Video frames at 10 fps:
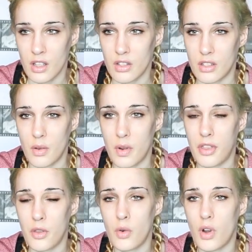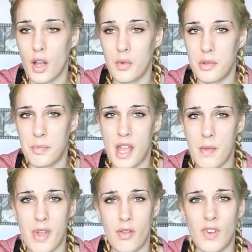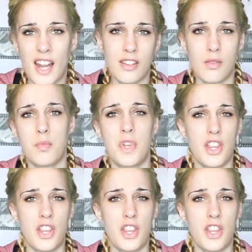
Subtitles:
So I thought I would be a bit random with